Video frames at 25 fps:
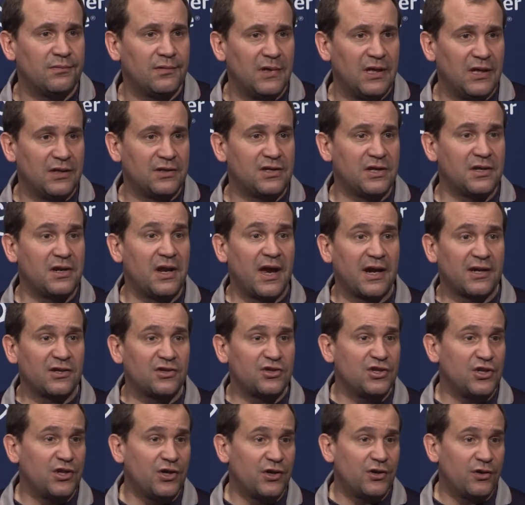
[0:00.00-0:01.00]
into
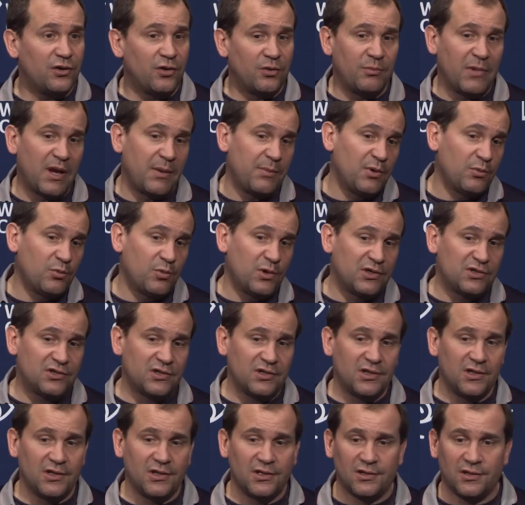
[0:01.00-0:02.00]
next year, or maybe we
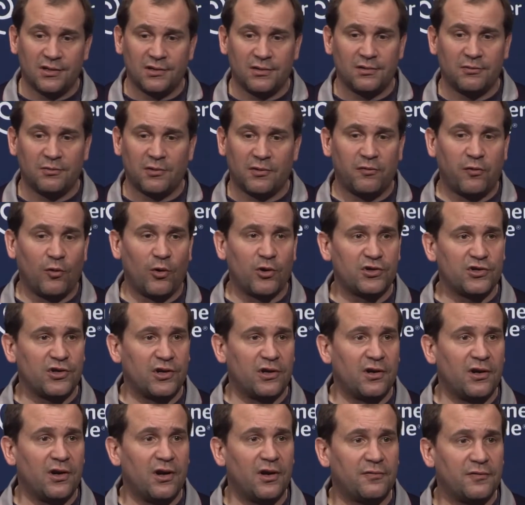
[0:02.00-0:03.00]
see a, we're
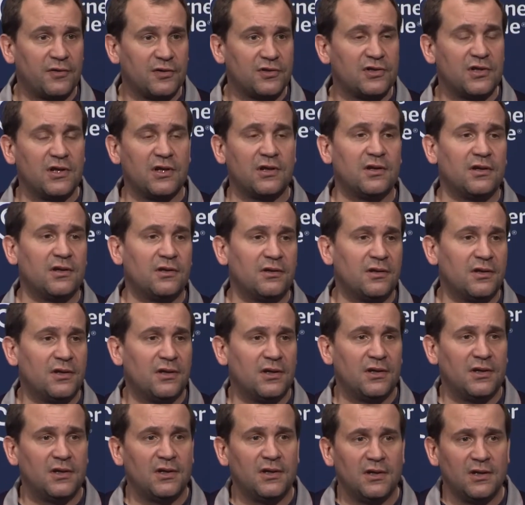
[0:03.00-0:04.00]
fortunate enough to see a,
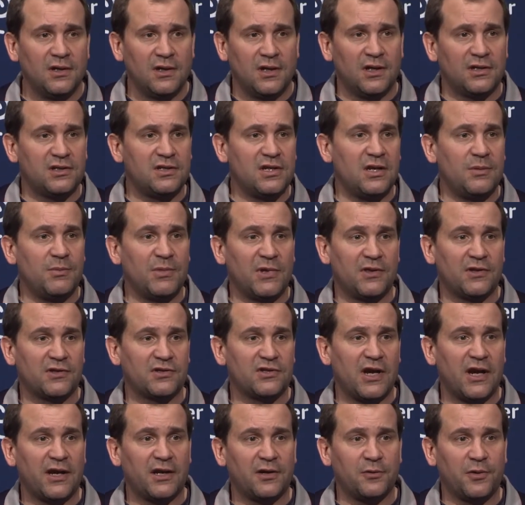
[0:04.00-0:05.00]
a team in the
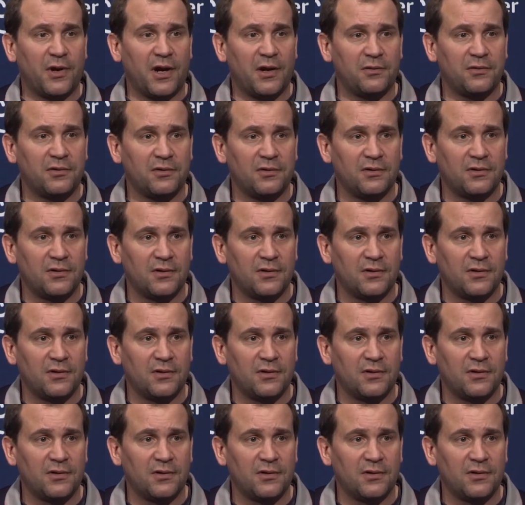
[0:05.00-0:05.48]
second round.